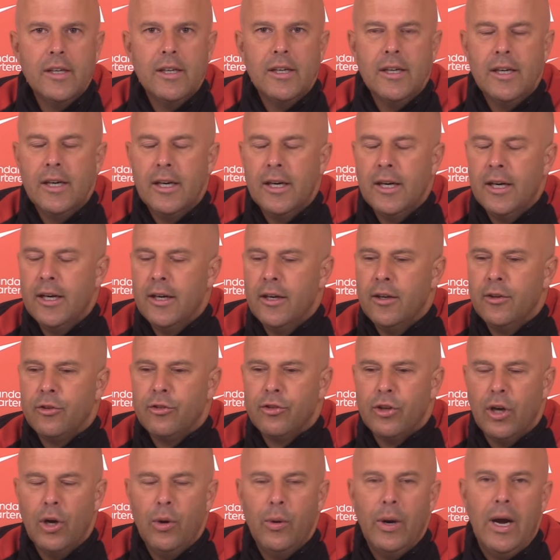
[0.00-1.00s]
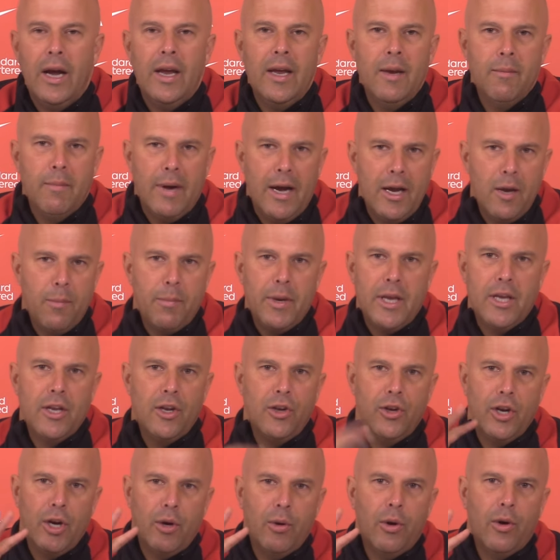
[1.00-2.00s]
Uh, so, in my
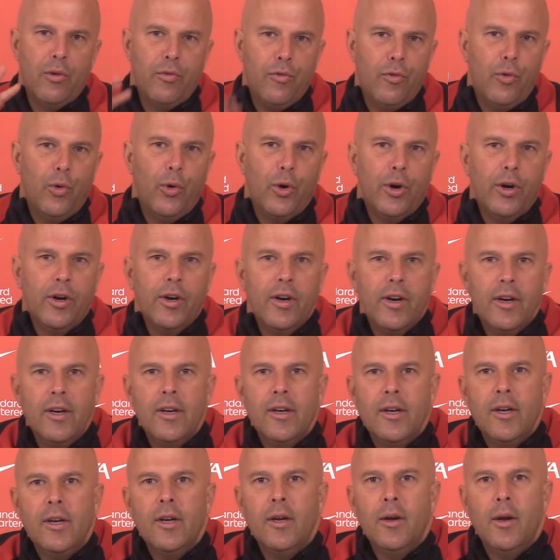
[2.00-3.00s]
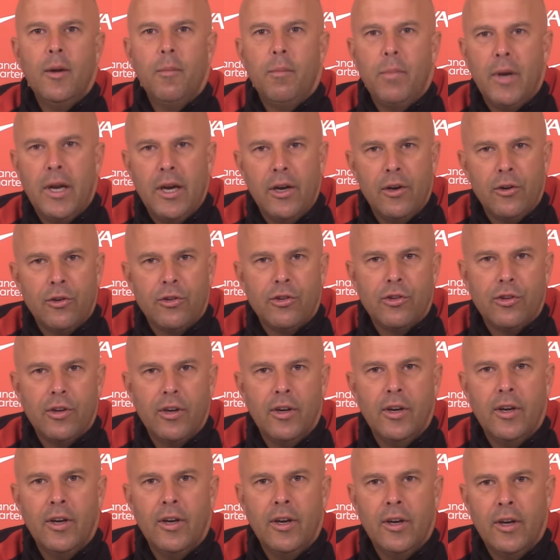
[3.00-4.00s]
opinion, there are four players
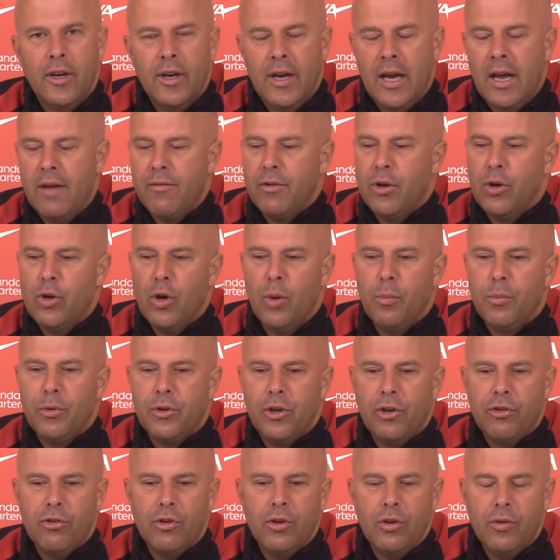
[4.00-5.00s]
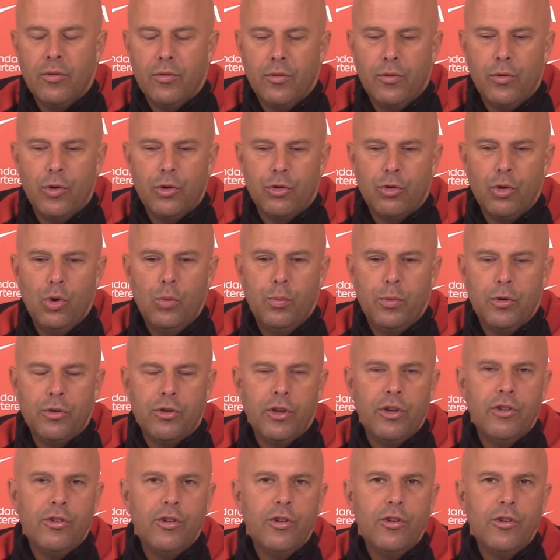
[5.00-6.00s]
uh, having competition for two
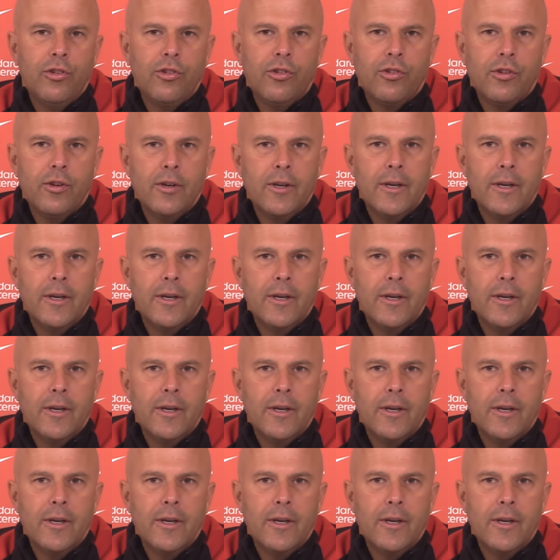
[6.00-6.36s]
positions.